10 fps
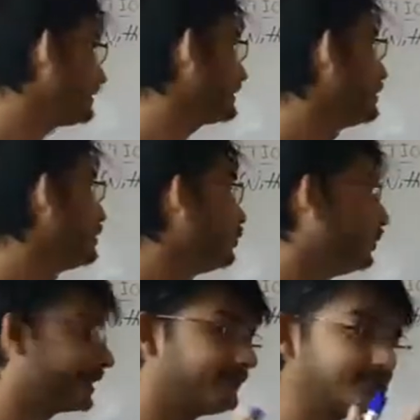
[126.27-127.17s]
and
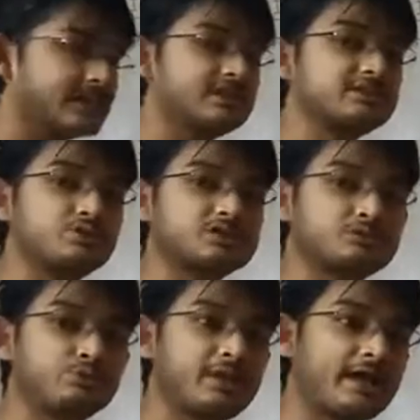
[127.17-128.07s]
whatever the
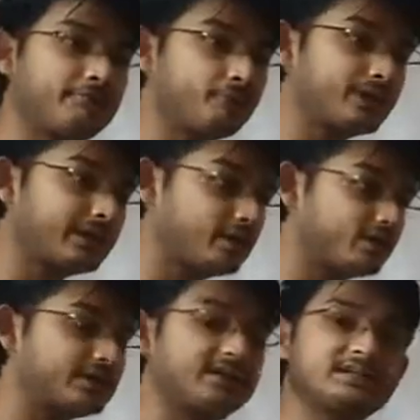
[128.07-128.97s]
resources we have, we
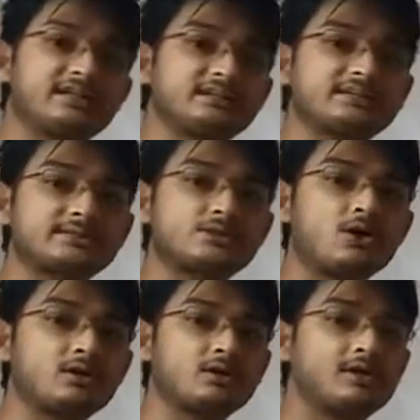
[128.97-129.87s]
cannot increase the
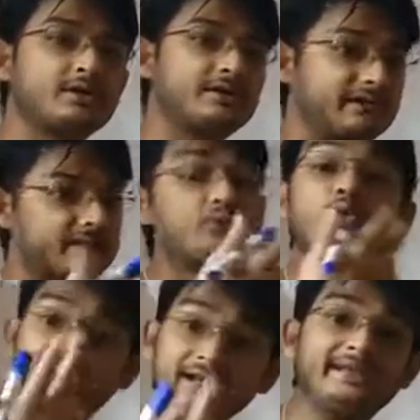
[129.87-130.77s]
stock, rather
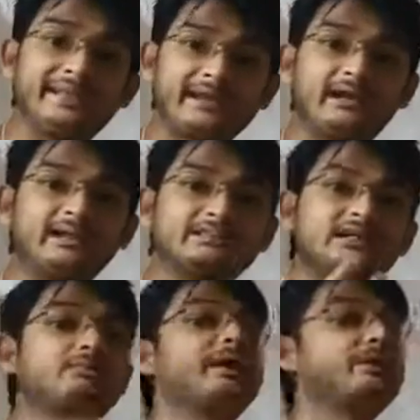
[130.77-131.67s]
we can decrease
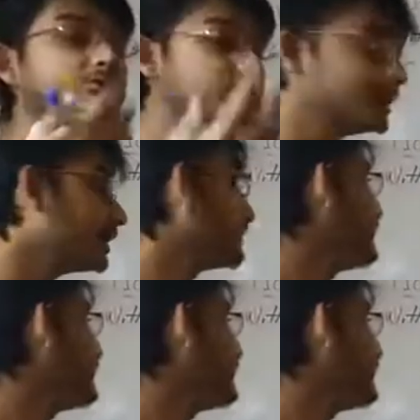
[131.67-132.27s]
it by using